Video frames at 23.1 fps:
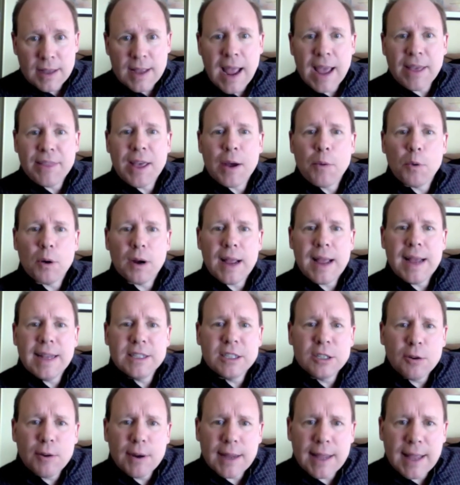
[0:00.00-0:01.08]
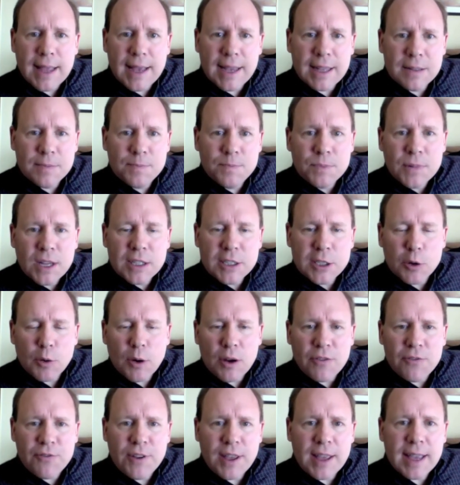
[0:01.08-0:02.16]
And that we're entering into
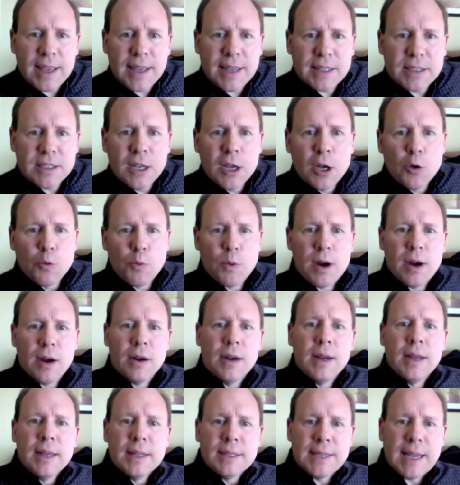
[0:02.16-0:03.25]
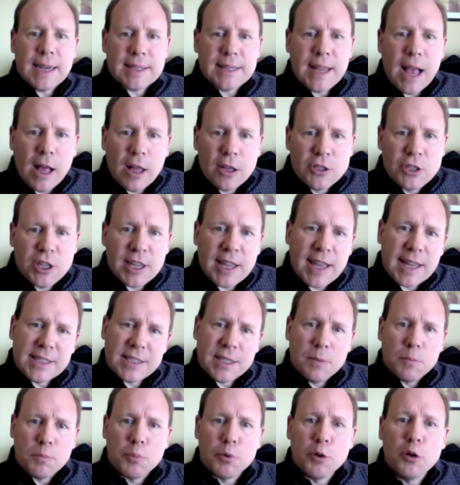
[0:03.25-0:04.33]
a phase where technology gets
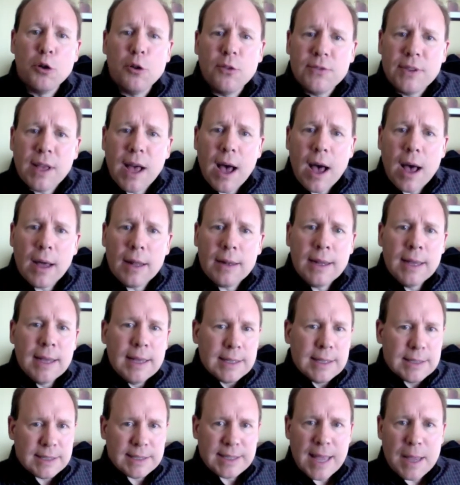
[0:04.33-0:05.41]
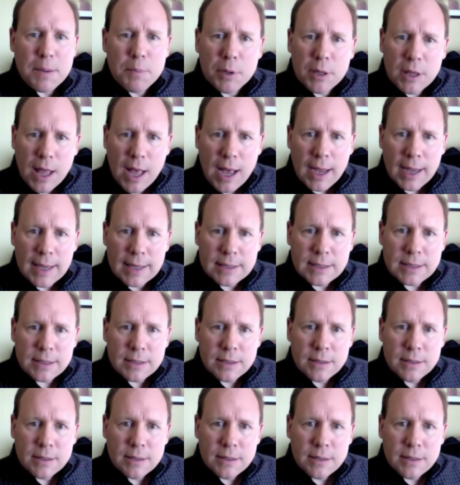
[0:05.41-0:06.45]
improved on, stabilized,